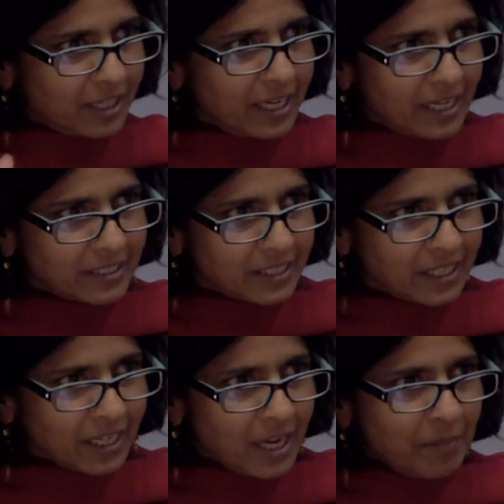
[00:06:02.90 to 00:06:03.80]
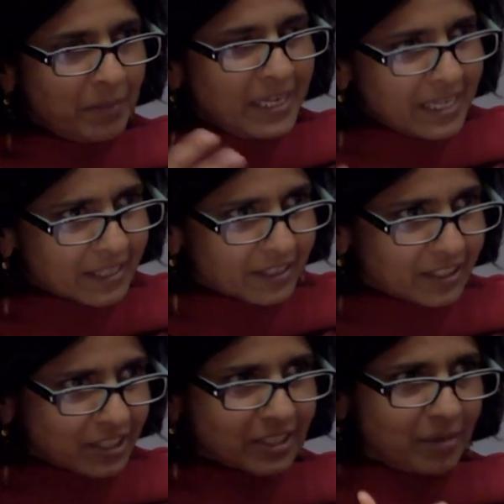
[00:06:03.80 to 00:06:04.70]
creating
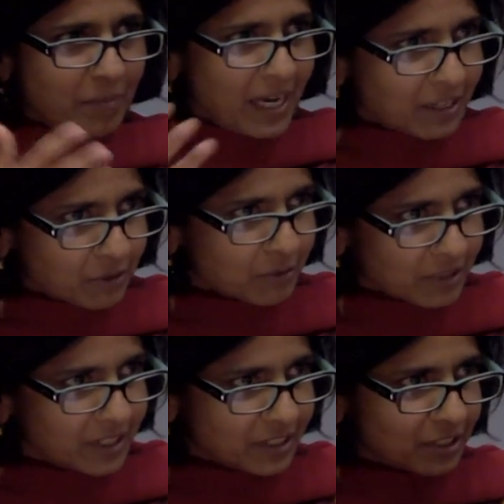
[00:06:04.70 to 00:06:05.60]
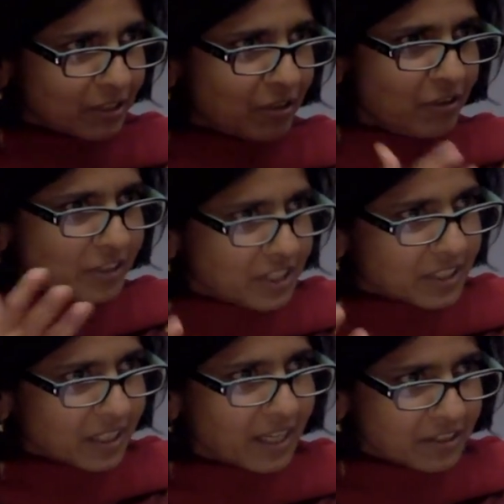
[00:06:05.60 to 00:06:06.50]
mini-grids and micro-grids across
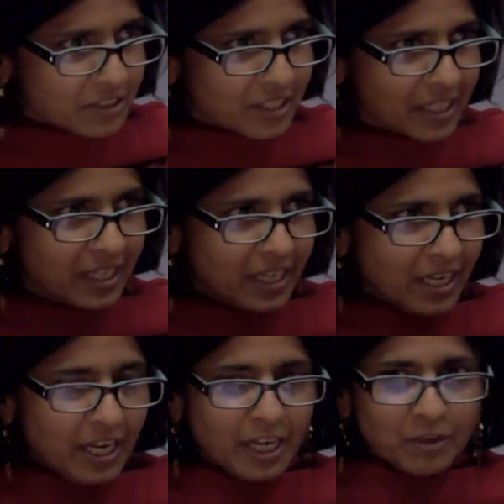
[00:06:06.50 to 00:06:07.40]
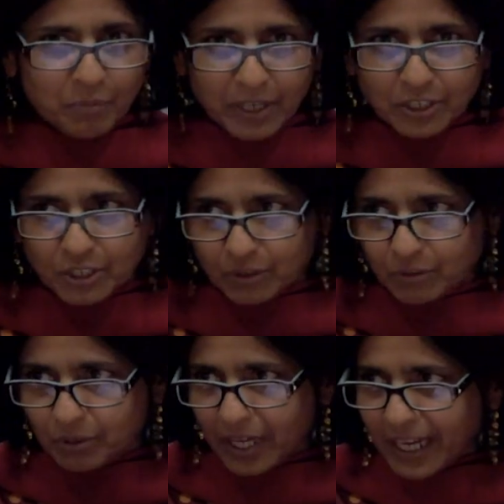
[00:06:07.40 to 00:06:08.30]
the country in which you
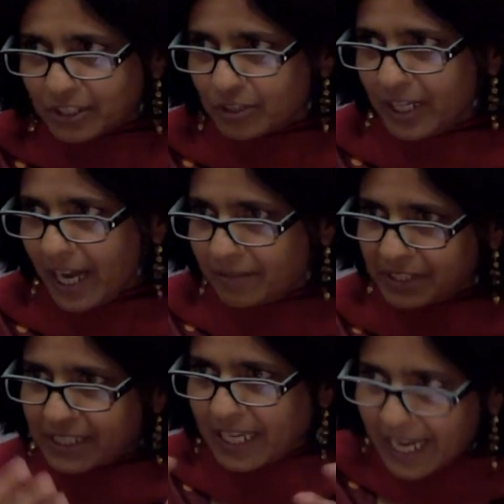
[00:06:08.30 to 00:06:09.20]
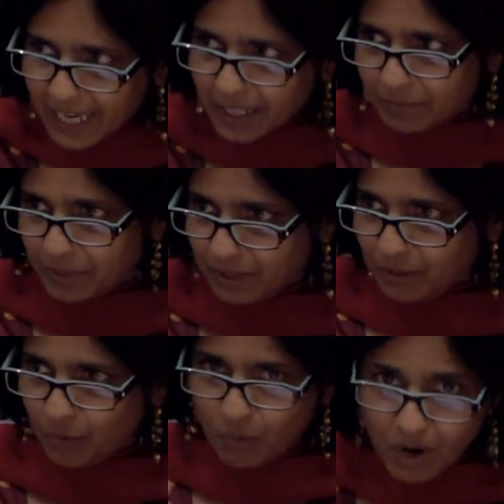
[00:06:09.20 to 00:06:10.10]
could actually have a scalable,
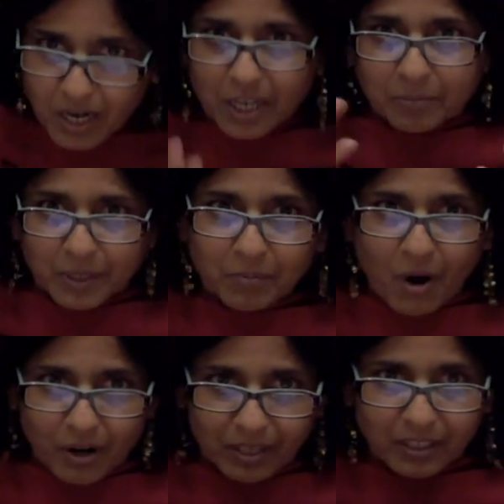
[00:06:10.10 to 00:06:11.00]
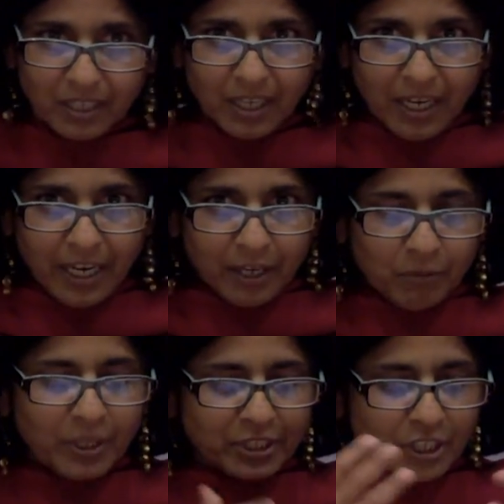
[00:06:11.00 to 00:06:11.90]
workable model in
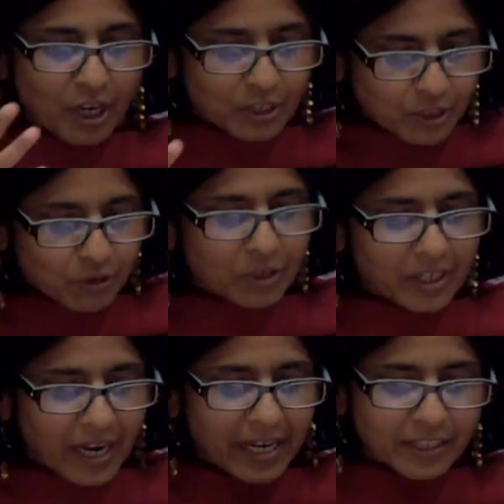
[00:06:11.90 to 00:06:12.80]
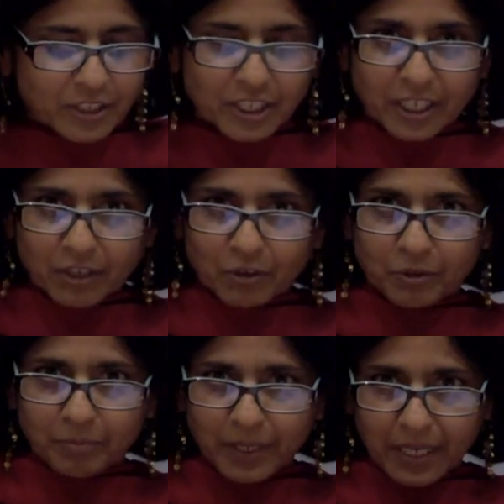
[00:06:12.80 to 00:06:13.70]
which solar energy
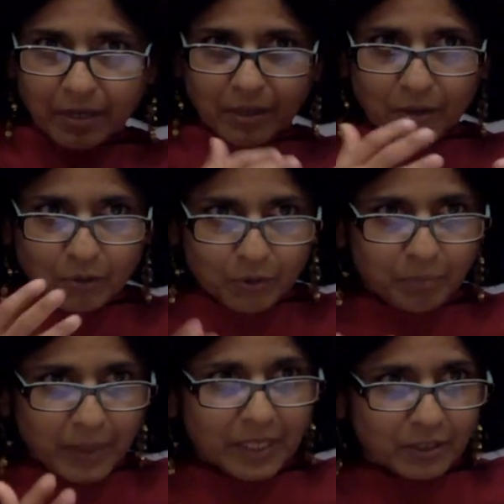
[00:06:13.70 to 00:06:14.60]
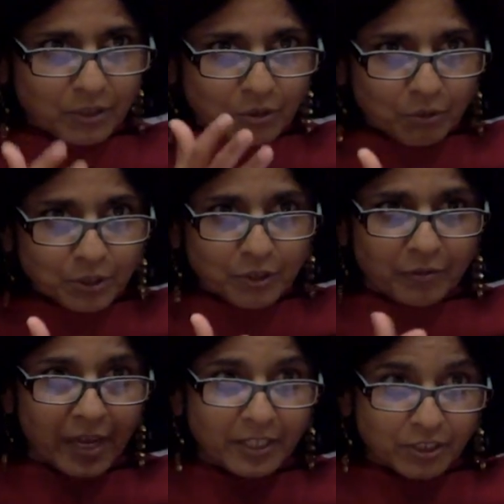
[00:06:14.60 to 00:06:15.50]
could be the source
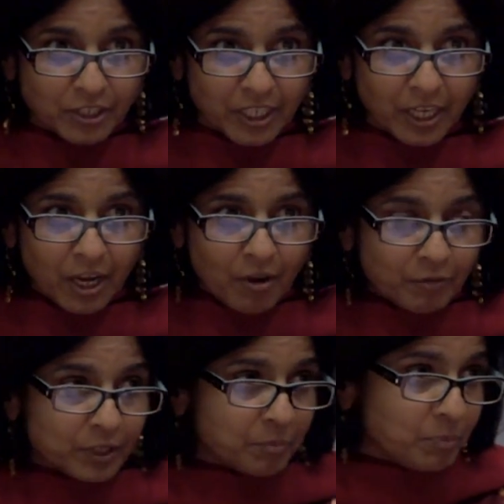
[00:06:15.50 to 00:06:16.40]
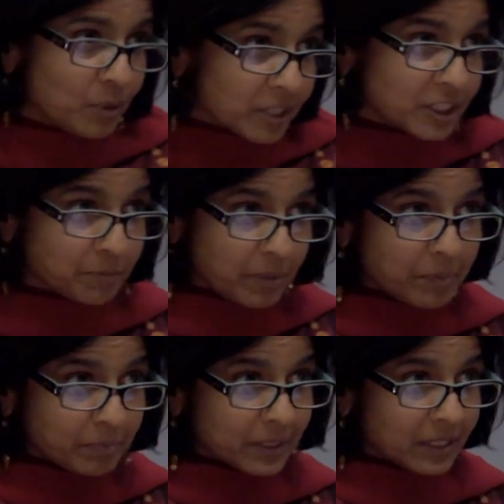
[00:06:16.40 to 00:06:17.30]
of energy for the poorest
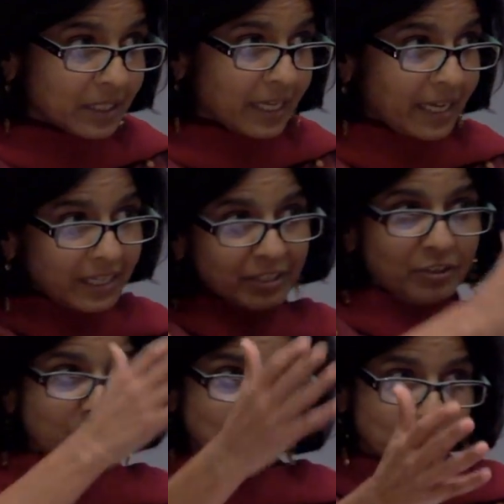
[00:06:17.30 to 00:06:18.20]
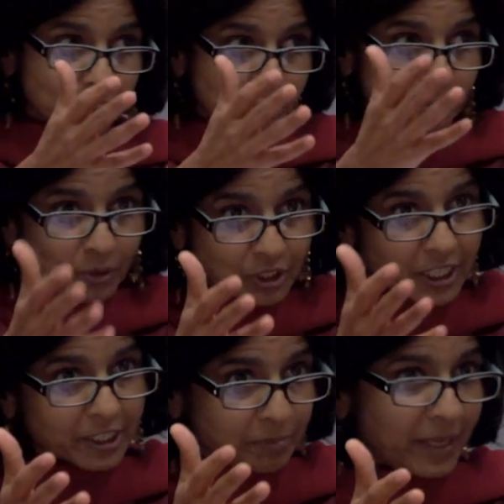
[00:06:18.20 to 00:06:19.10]
people, getting the rich, the most
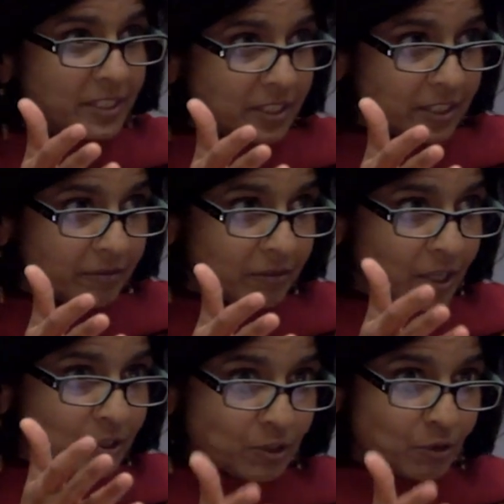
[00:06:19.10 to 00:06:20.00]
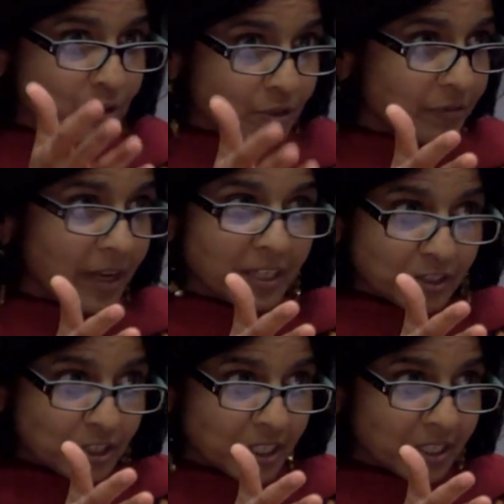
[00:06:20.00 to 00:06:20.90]
expensive source of
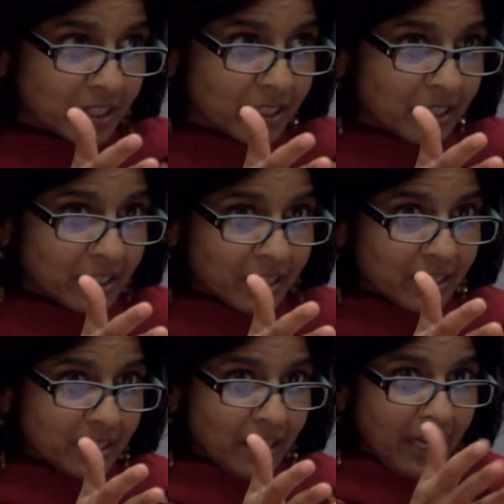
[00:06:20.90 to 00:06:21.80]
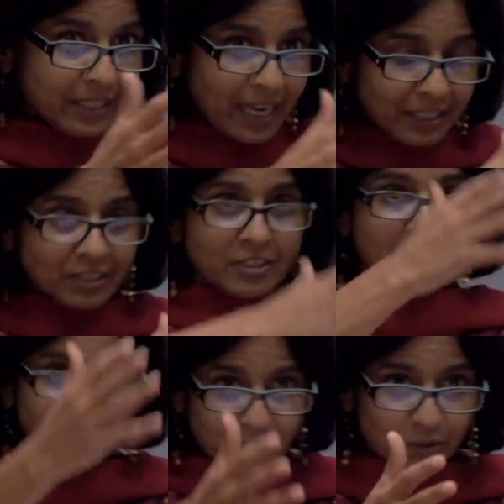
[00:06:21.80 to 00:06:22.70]
energy. And that
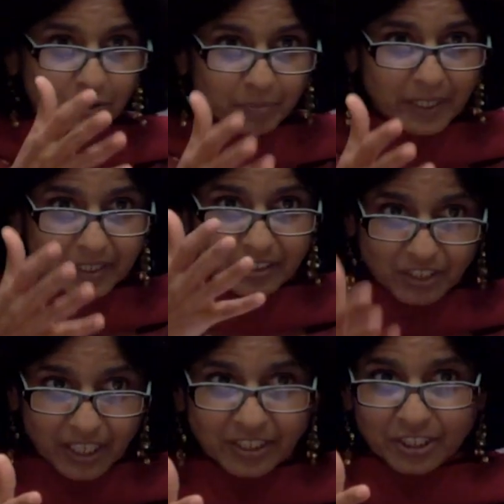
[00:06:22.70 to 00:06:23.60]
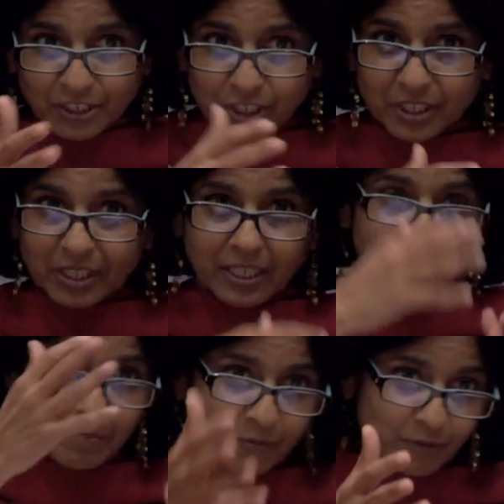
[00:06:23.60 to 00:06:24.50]
really could be the transition, the
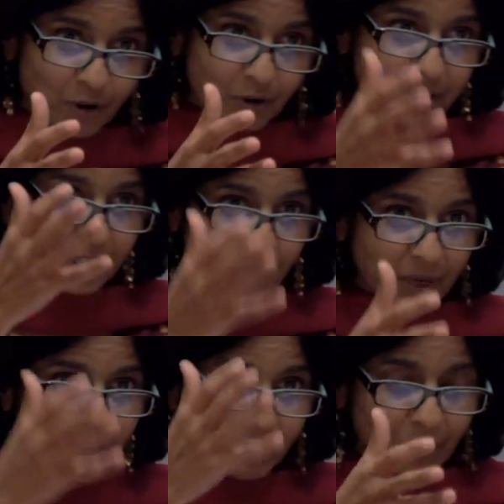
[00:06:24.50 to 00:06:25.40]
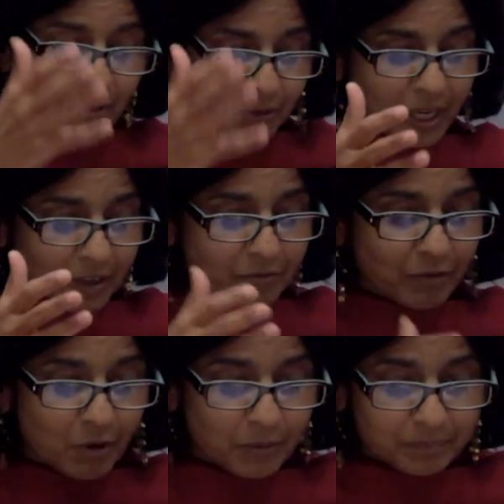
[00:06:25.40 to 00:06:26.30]
leapfrog that we are all looking
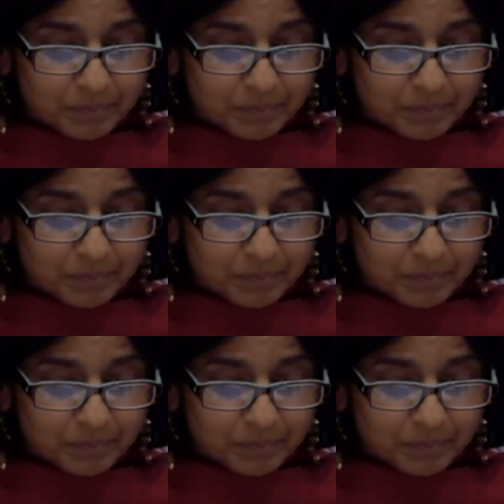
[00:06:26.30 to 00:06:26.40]
for.